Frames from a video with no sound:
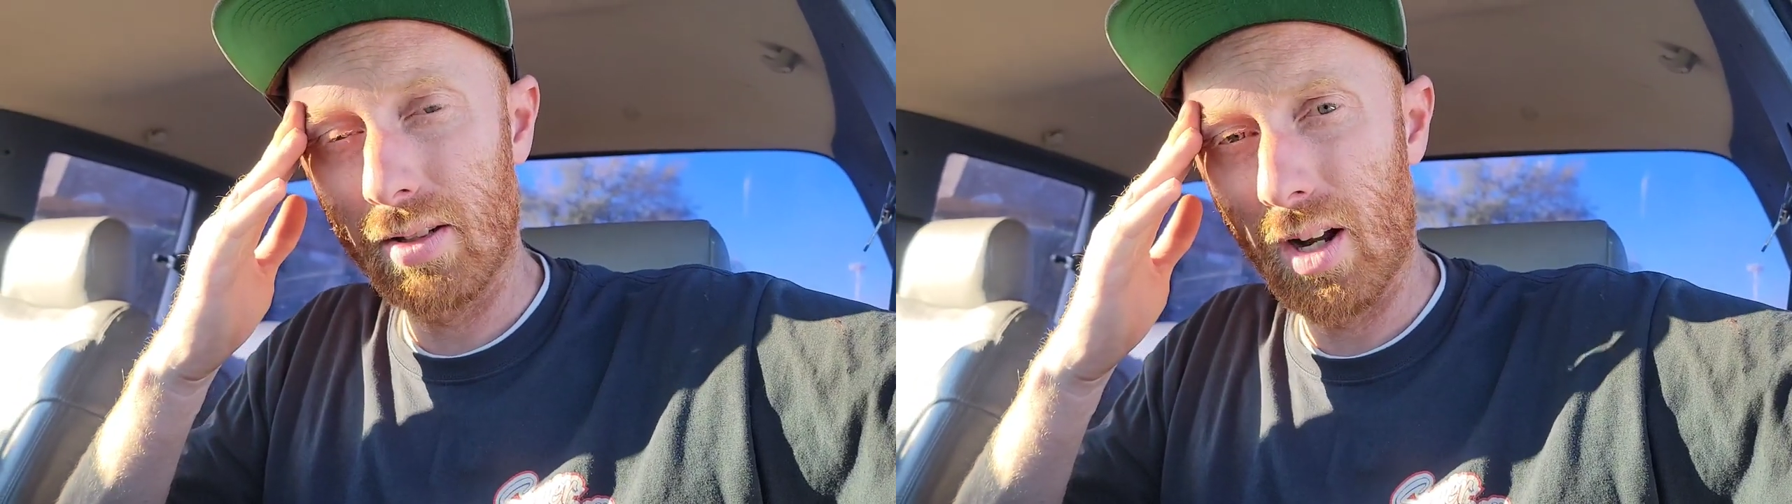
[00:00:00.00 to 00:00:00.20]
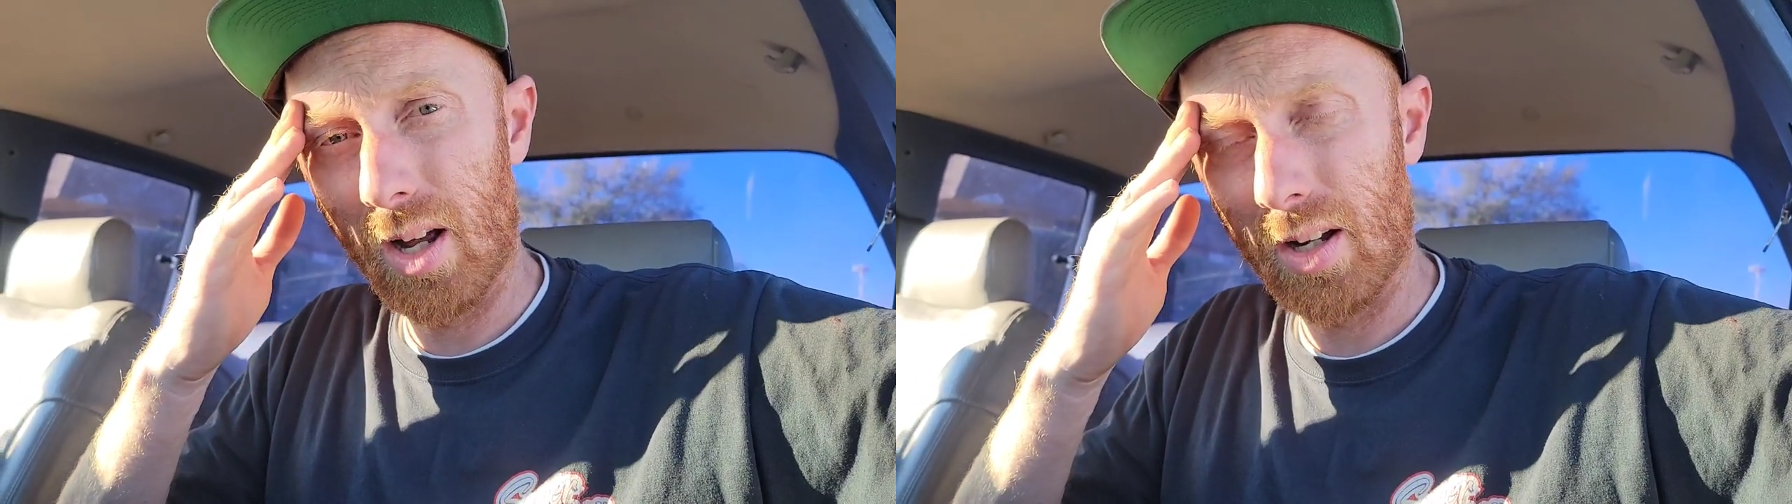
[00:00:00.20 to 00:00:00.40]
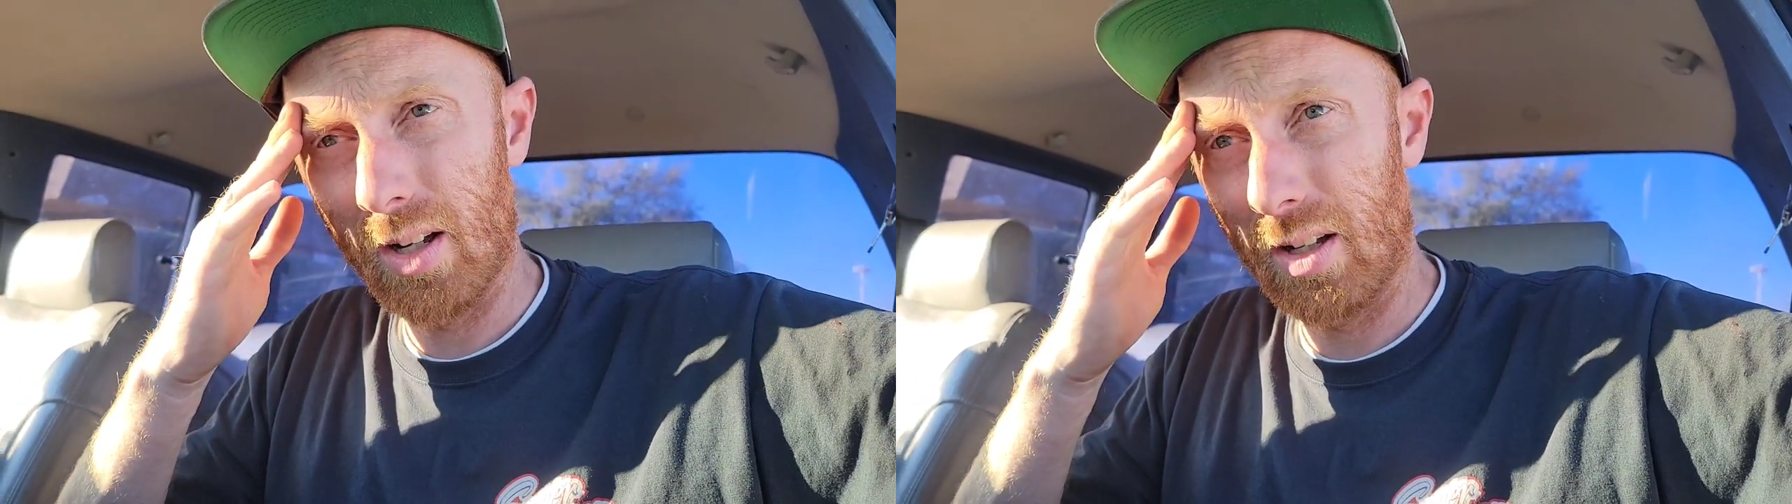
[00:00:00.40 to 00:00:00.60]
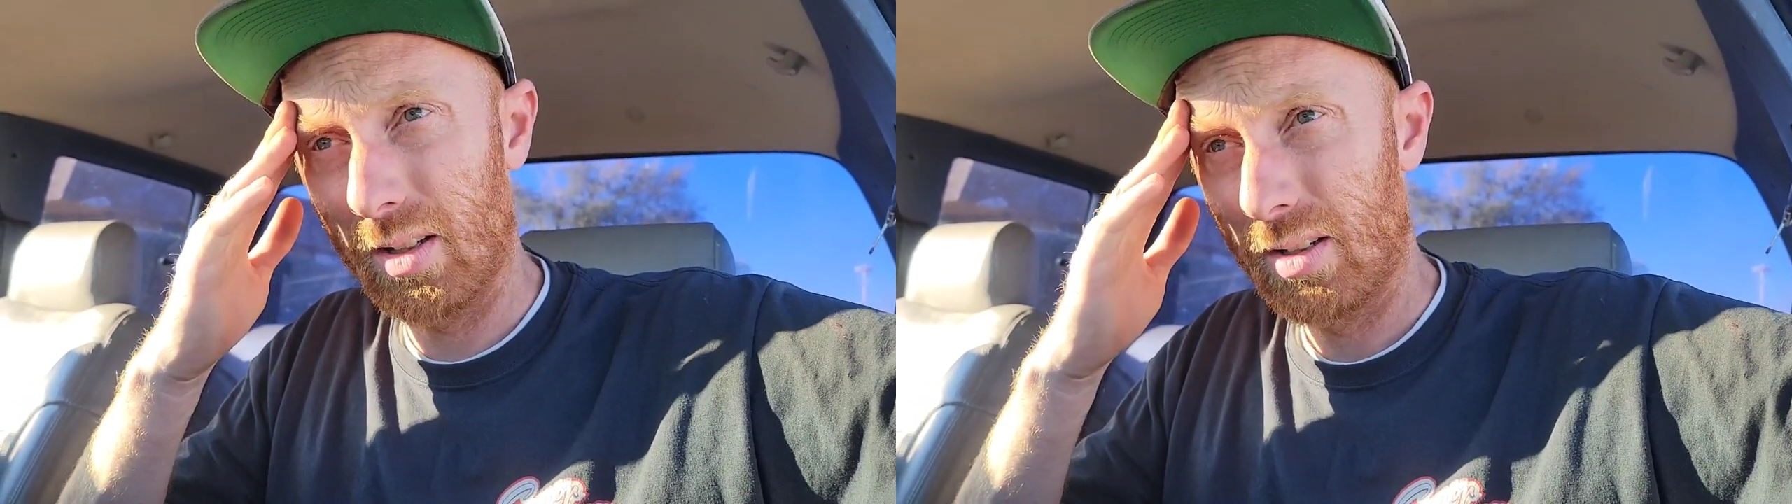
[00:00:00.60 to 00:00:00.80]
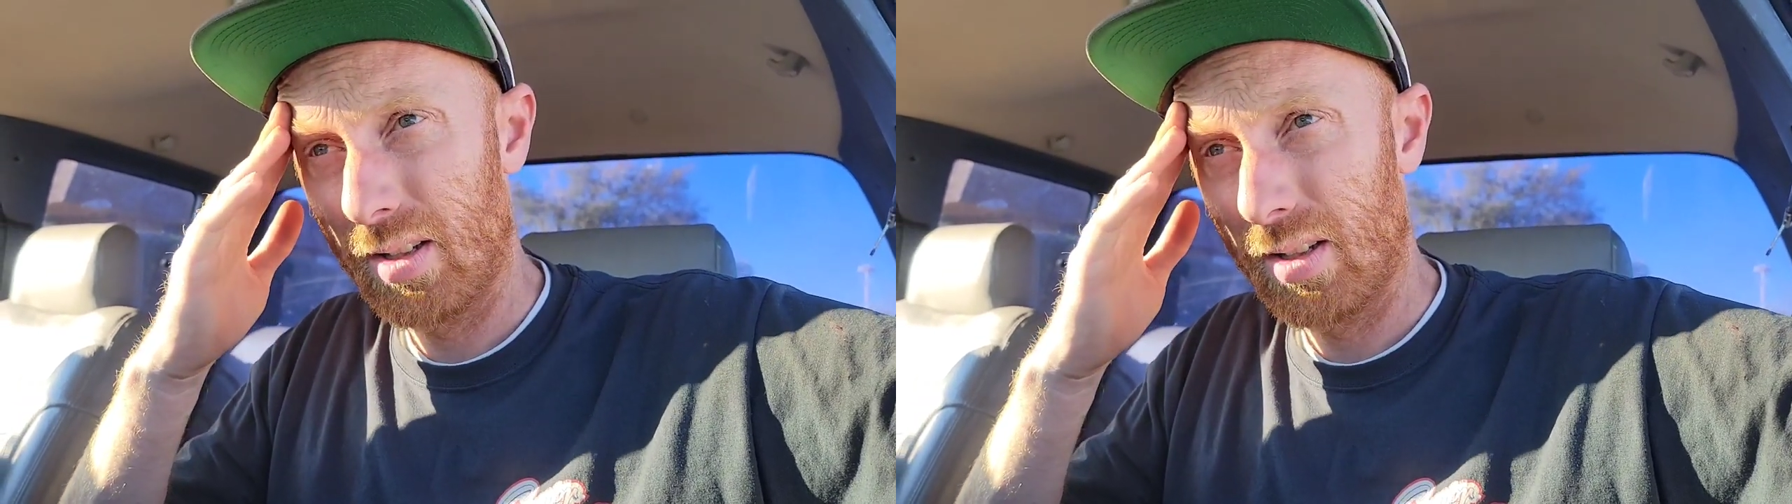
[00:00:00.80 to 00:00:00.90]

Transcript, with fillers: it's not uh,